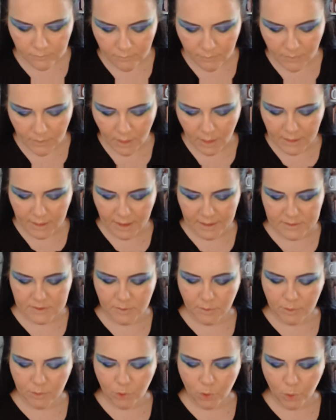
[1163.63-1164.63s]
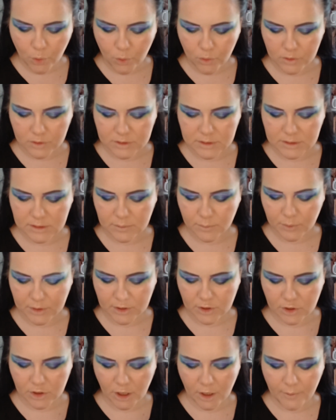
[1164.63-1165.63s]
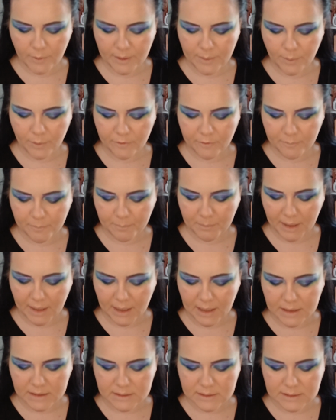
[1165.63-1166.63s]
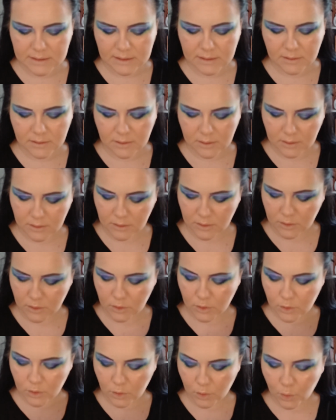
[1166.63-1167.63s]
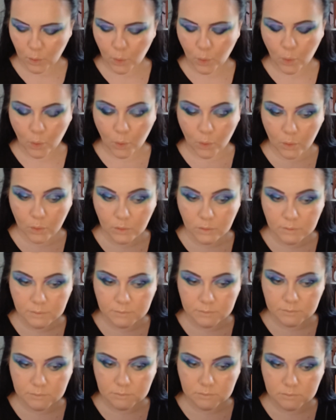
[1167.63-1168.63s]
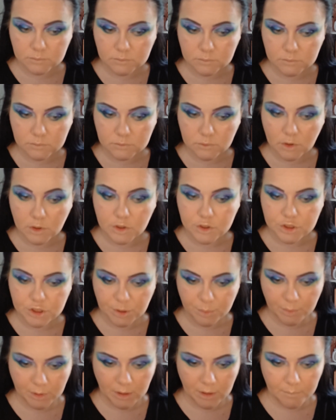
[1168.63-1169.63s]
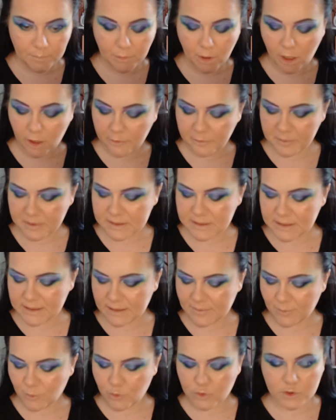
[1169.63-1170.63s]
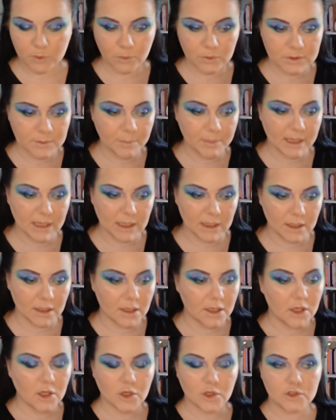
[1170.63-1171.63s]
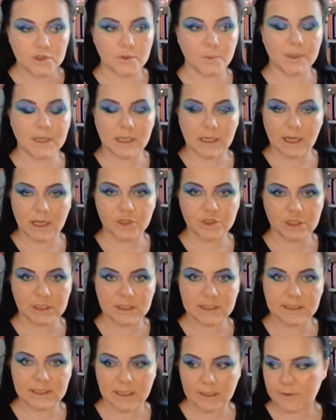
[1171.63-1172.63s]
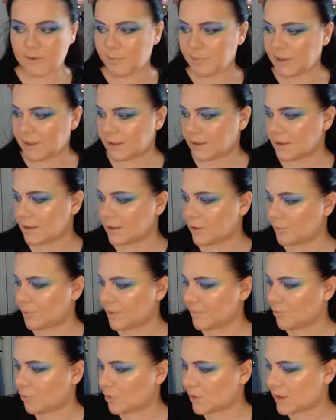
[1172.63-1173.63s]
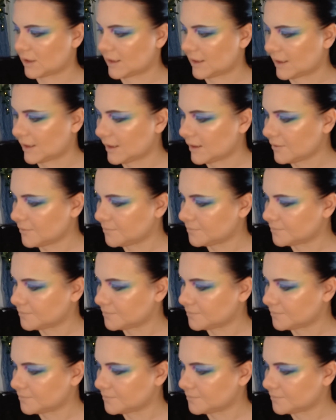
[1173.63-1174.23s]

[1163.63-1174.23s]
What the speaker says: Okay, so on quartz, we could go in with matte or shimmer. Part of me is leaning more towards pink, so we can actually see the pink a little bit more clearly.